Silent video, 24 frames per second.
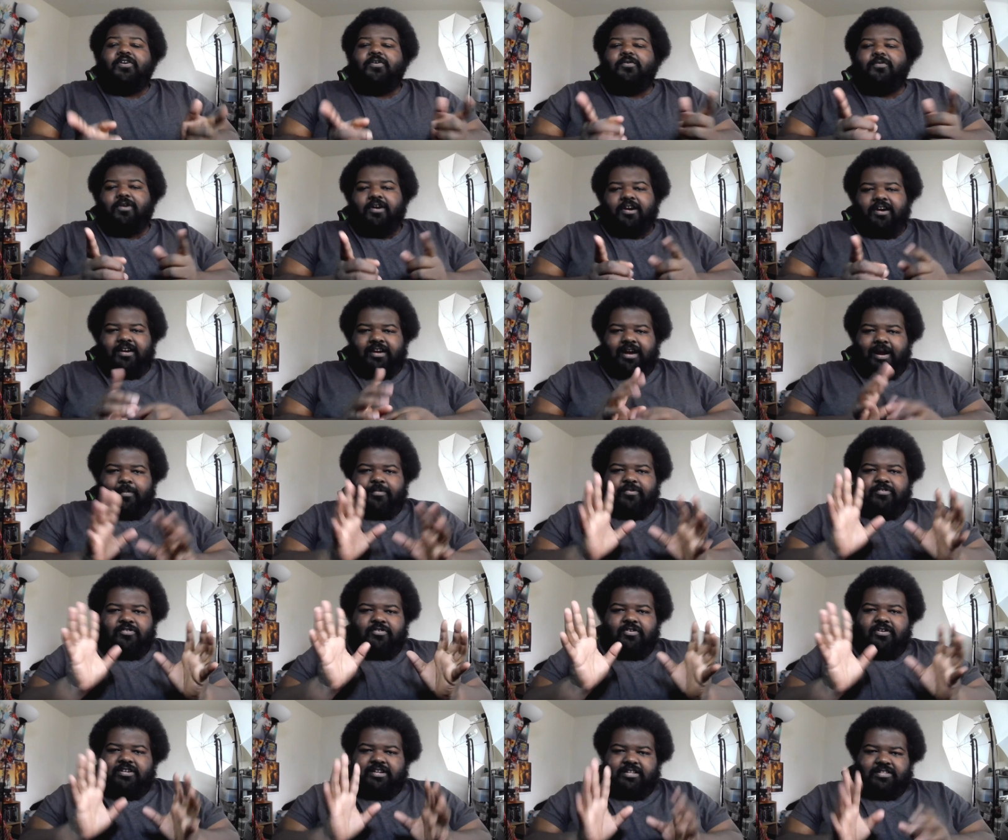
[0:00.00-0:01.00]
Don't worry, I'm
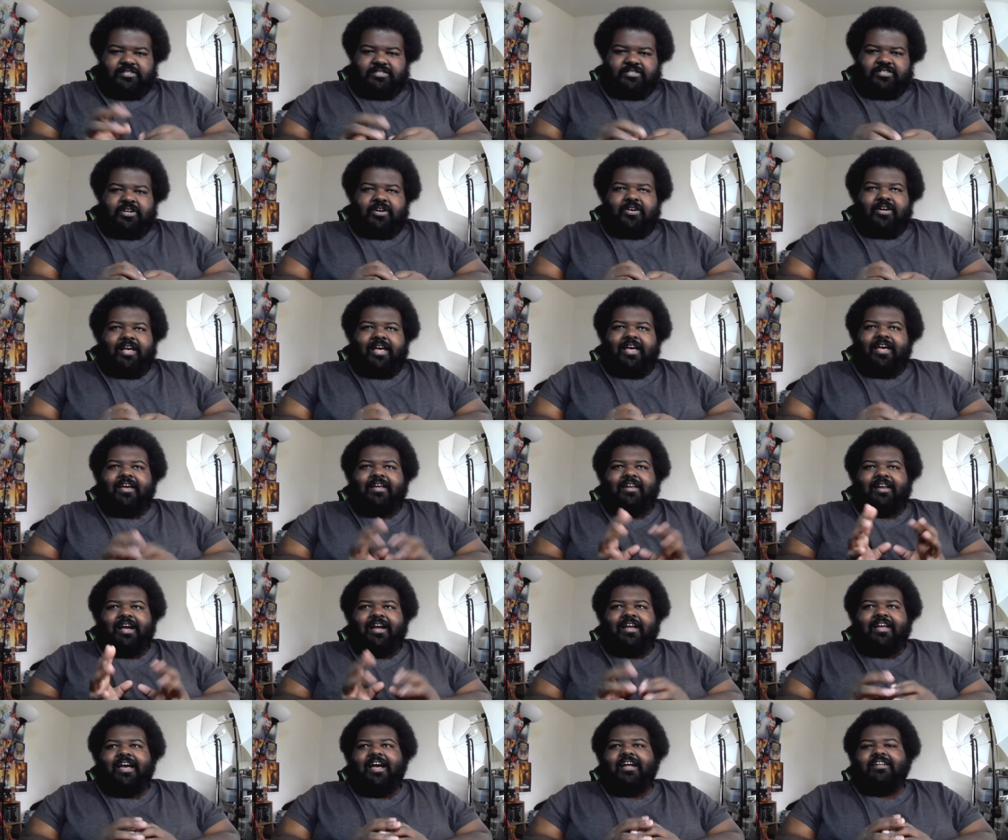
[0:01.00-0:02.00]
going to do another salt ad.
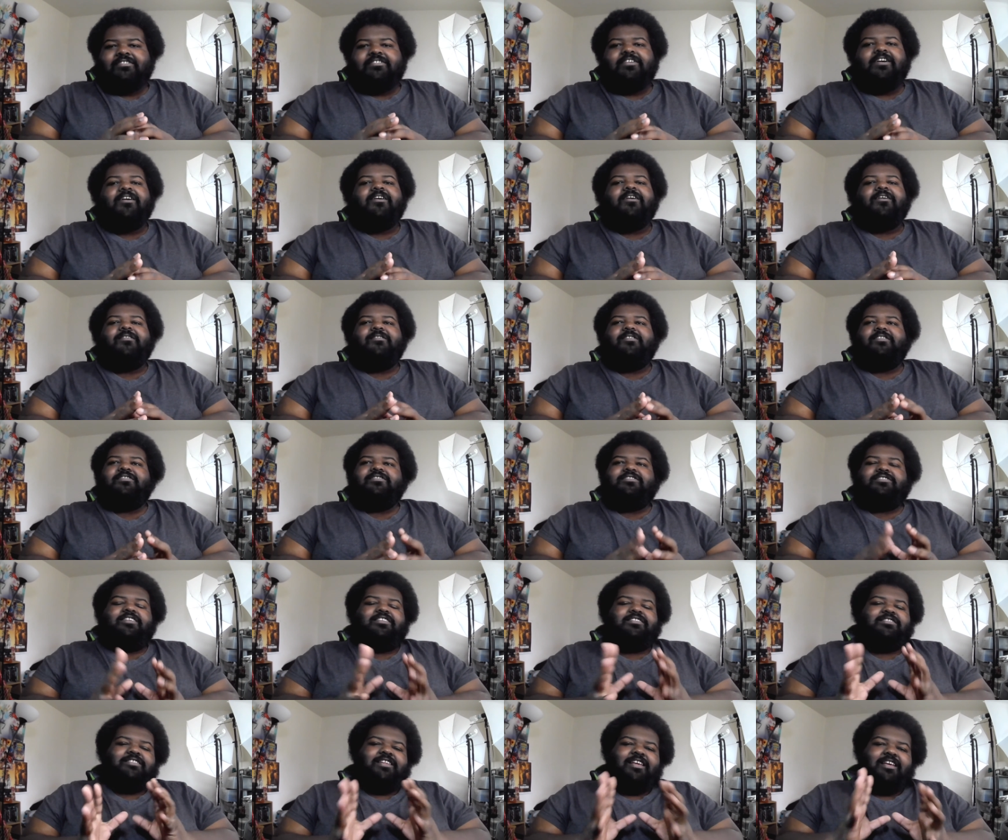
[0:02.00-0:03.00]
I got y'all. It's
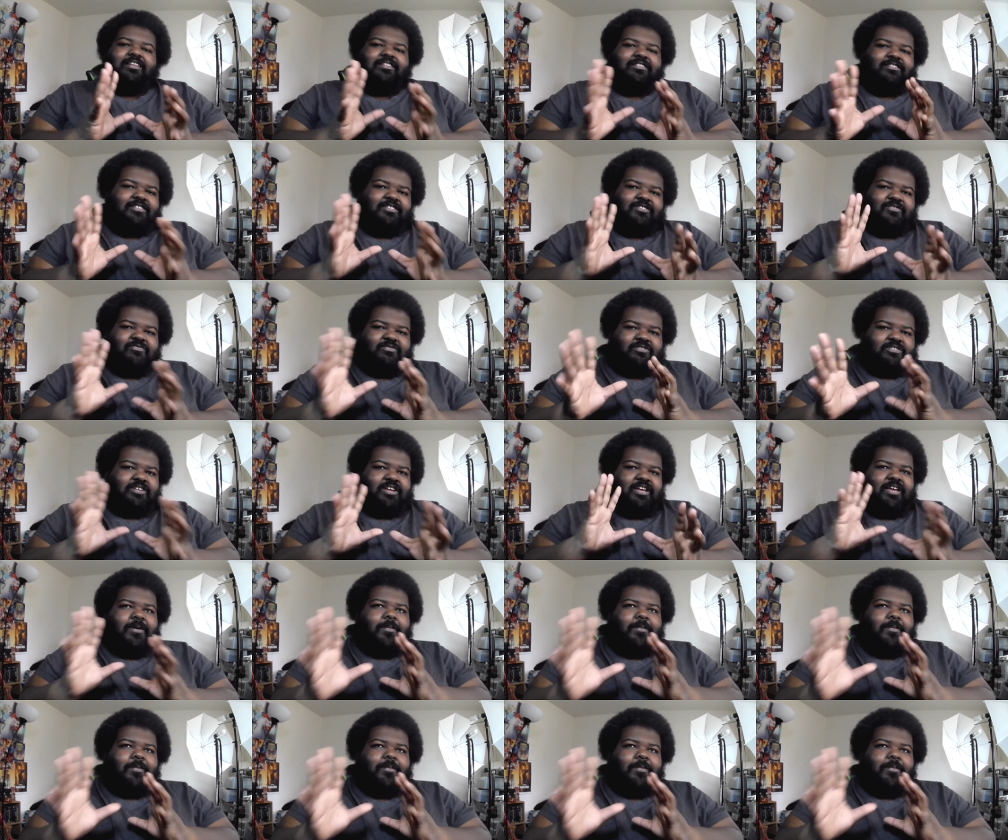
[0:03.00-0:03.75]
just that this was an